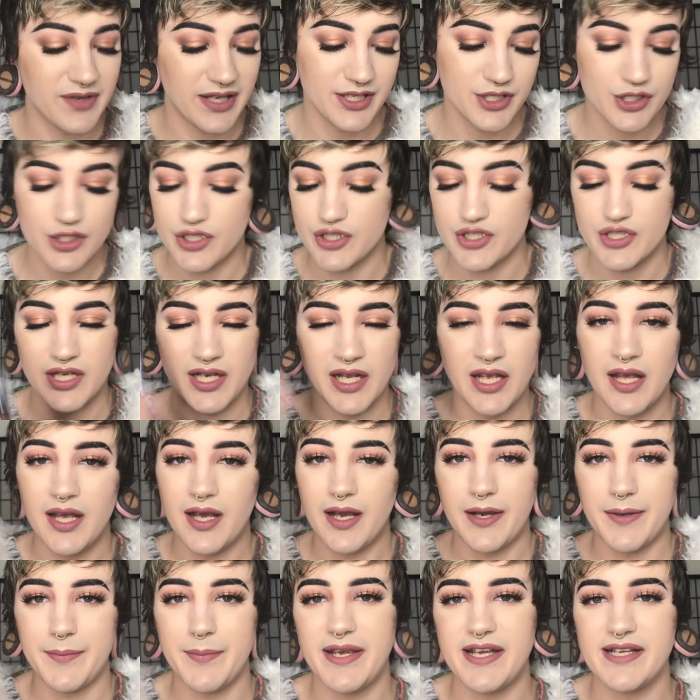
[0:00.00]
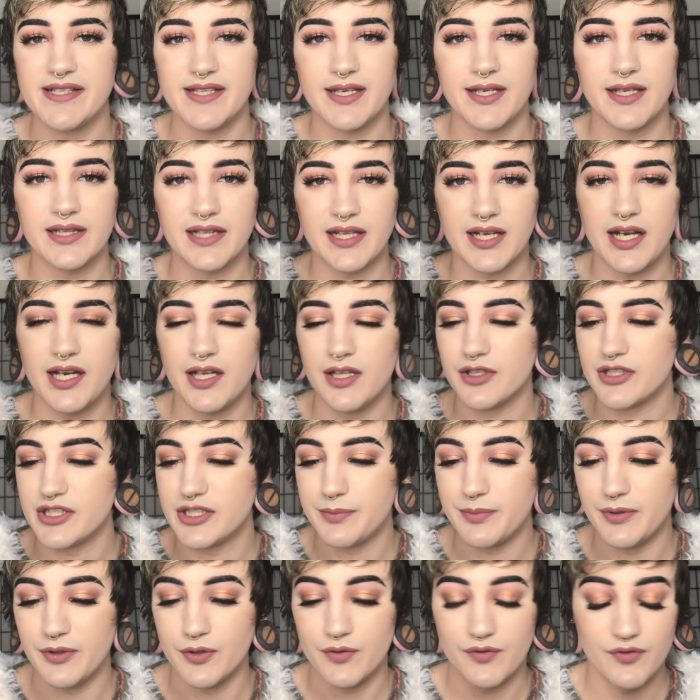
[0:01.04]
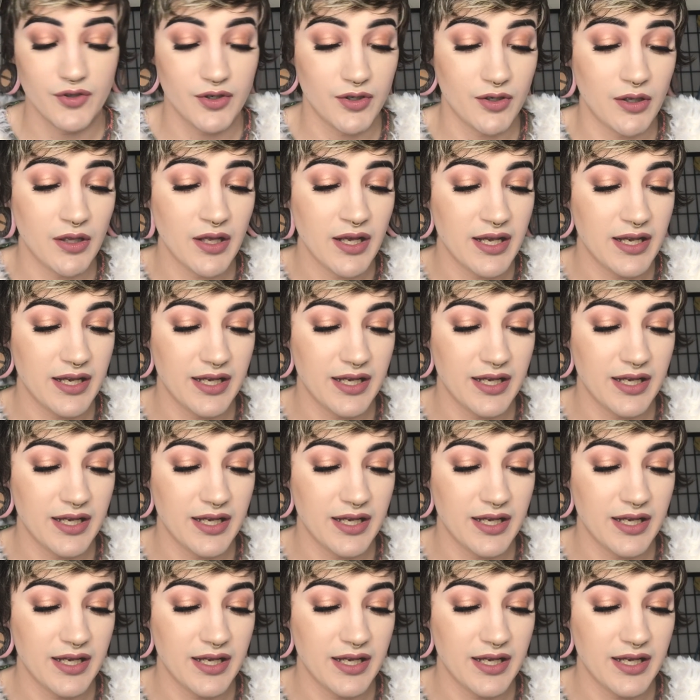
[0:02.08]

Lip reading: It's just amazing. The color is beautiful,